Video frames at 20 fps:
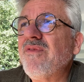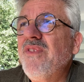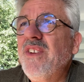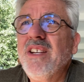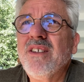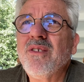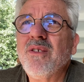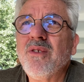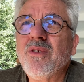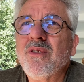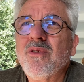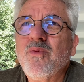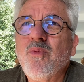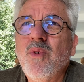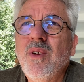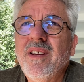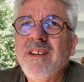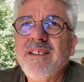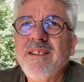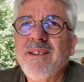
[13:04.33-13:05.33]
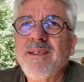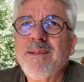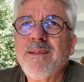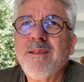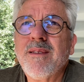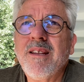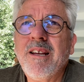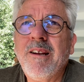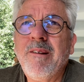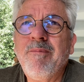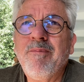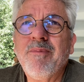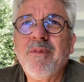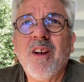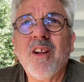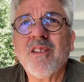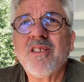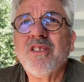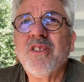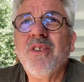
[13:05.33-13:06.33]
filled with
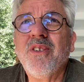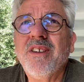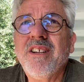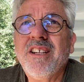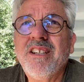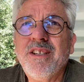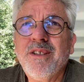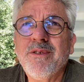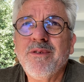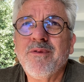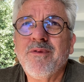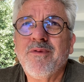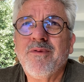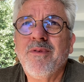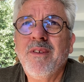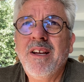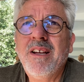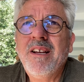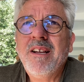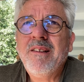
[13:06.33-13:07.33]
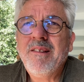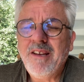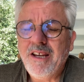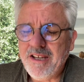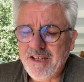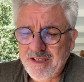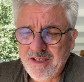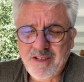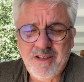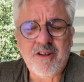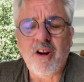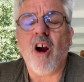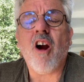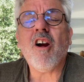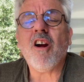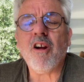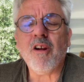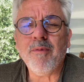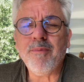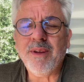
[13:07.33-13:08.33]
alternative
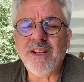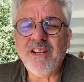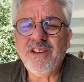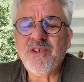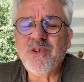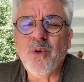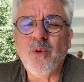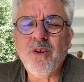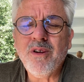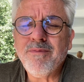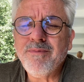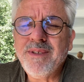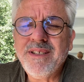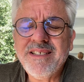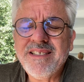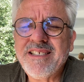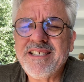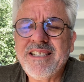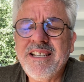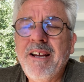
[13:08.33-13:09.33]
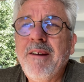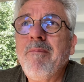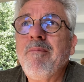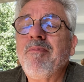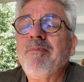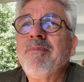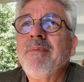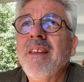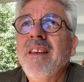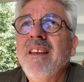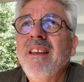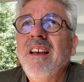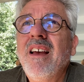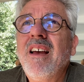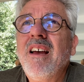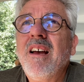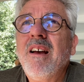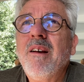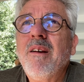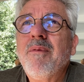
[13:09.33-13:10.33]
garb and adornment.
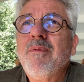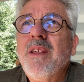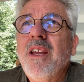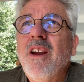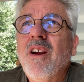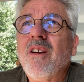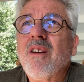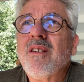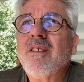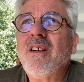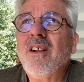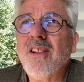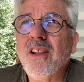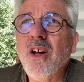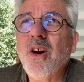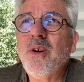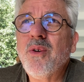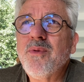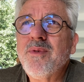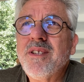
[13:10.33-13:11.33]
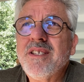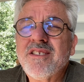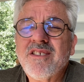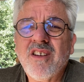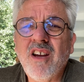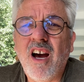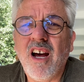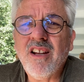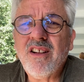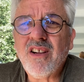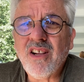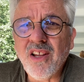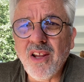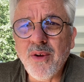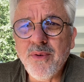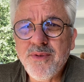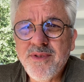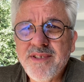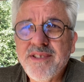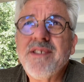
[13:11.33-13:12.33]
They are clothed as God
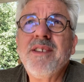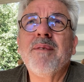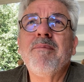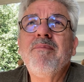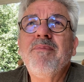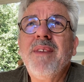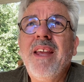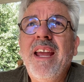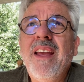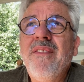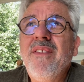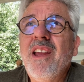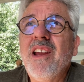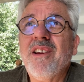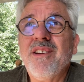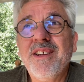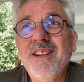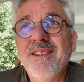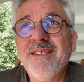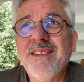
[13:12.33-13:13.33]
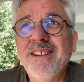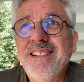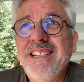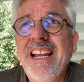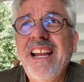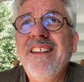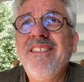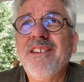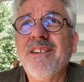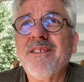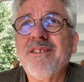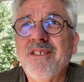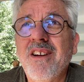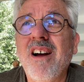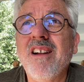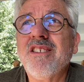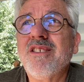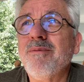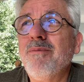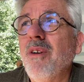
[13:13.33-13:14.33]
clothes them, and they are here today and they're
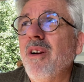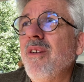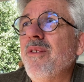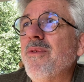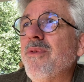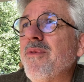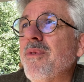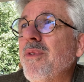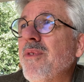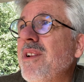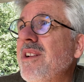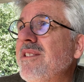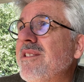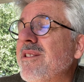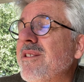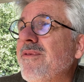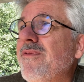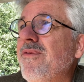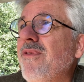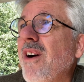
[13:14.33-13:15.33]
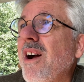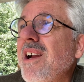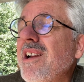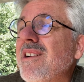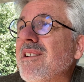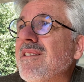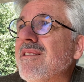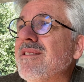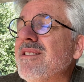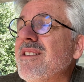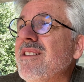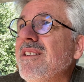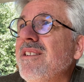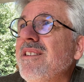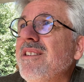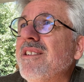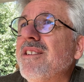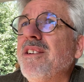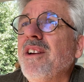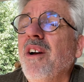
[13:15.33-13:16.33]
gone tomorrow and thrown into the fire. So there
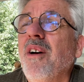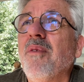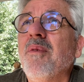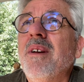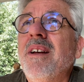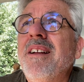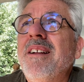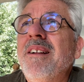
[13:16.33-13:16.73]
you go.